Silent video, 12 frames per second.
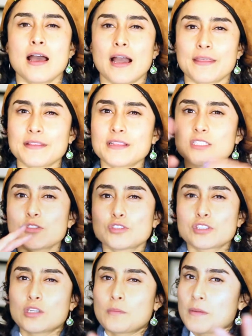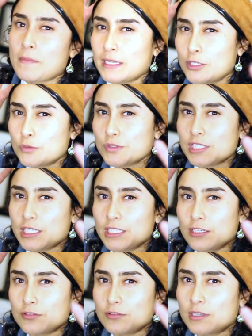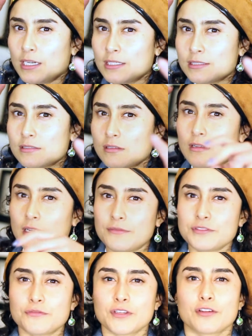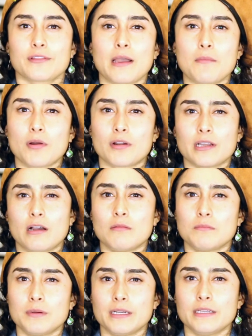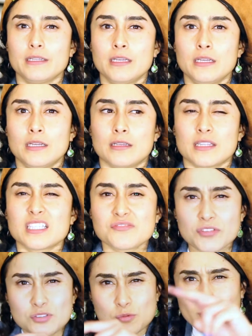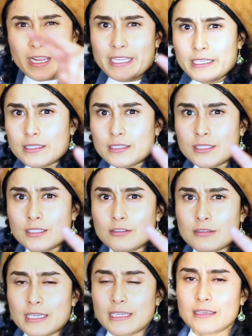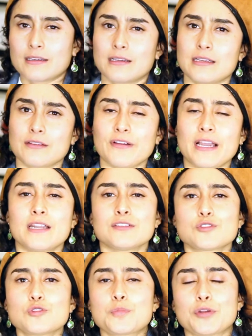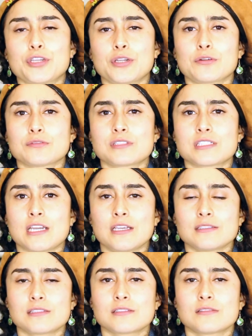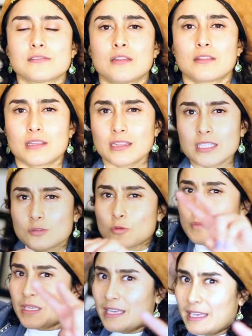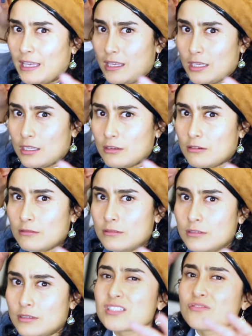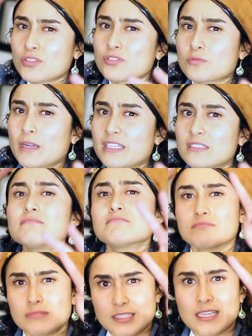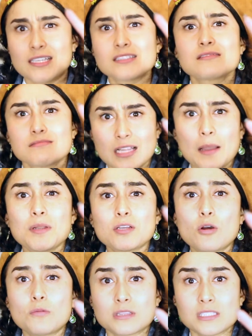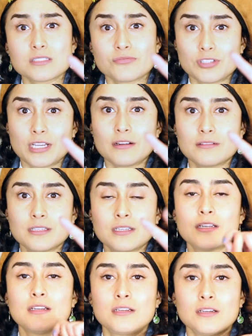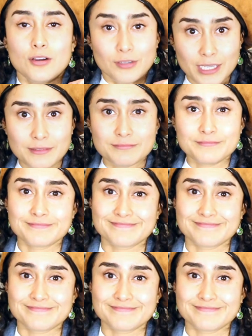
I think this is gonna be my new sign out, you guys. I'll have to figure that part out, but this feels right, you know? Like, if I had a superhero stance, I think this would be it, you know? This feels right. You guys, I'm gonna go with this for now, okay?